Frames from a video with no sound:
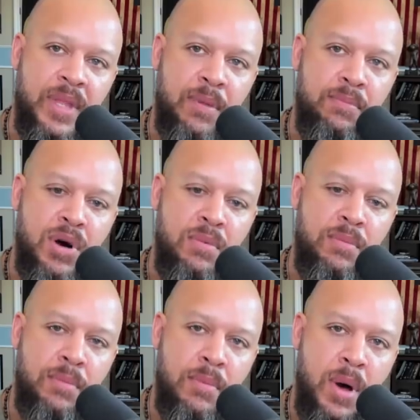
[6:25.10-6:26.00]
boom,
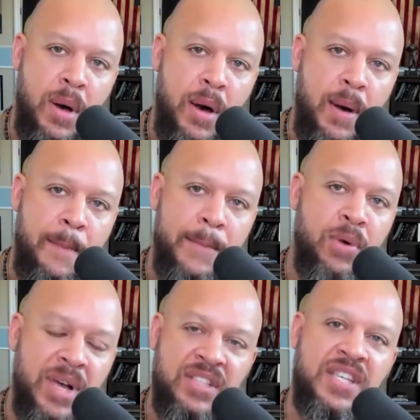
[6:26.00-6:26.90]

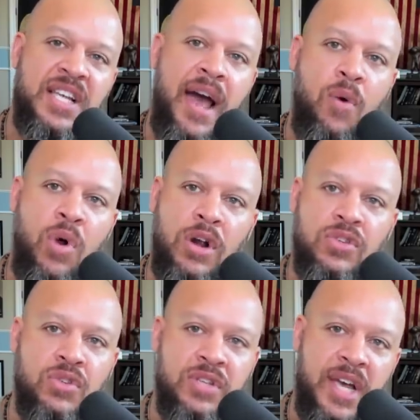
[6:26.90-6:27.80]
boom, and seeing how it works.
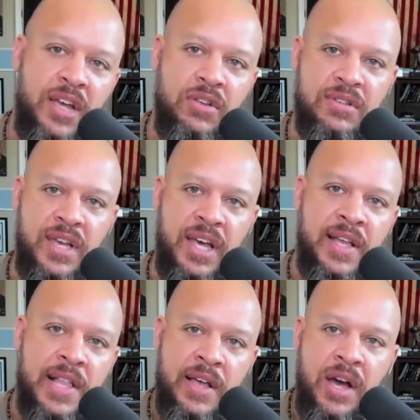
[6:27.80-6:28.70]
So say say
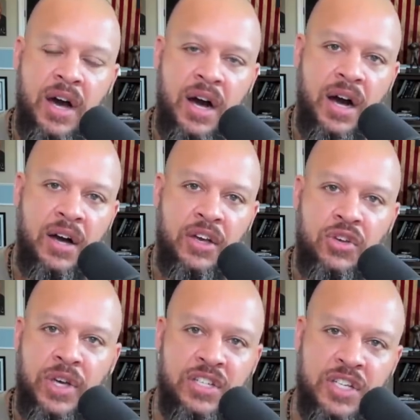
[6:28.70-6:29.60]
uh,
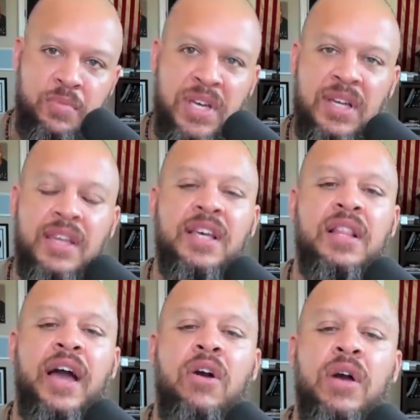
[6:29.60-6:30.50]
you eating just meat, and then
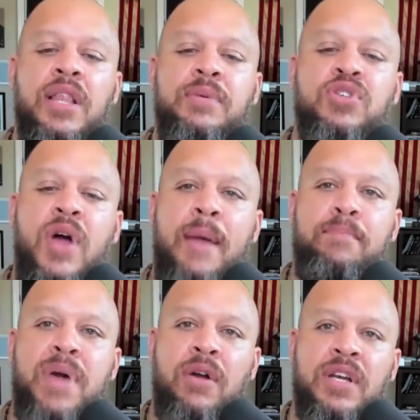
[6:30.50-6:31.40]
like okay, let me try
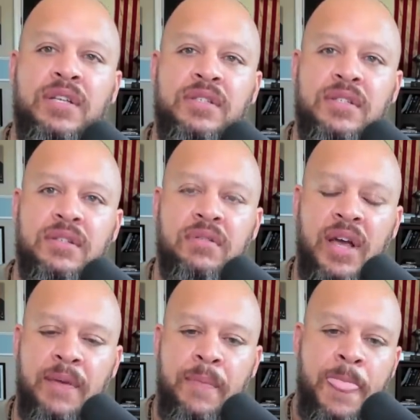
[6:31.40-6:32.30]
berries,
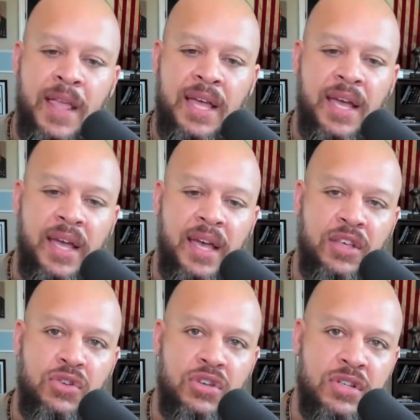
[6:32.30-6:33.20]
right?
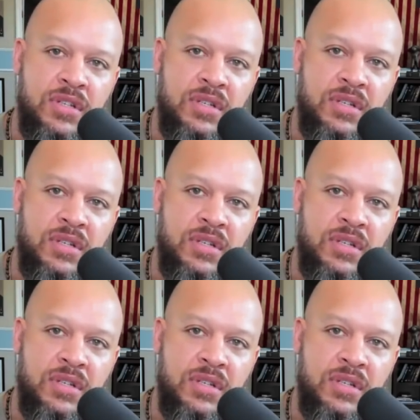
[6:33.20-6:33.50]
And you just